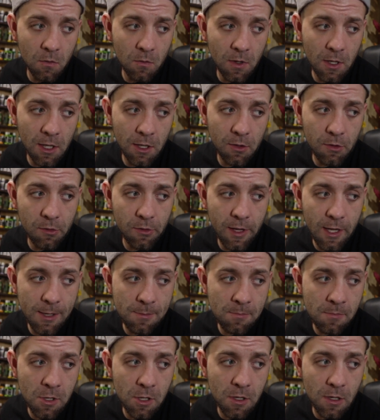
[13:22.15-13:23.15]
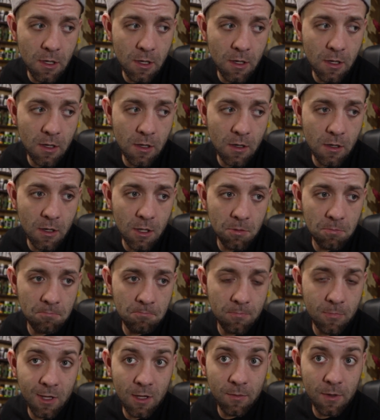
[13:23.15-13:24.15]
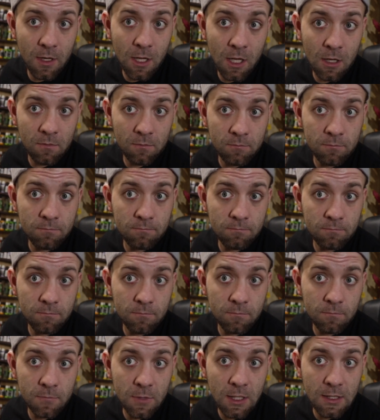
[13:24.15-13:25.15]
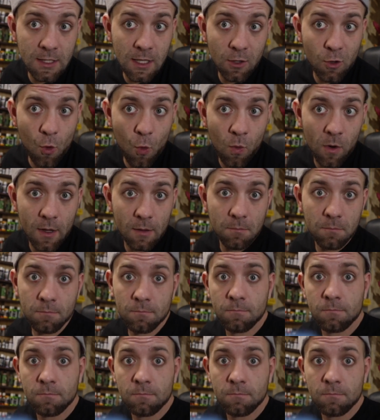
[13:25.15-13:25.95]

when I do them, and they'll be done. Let's get to it.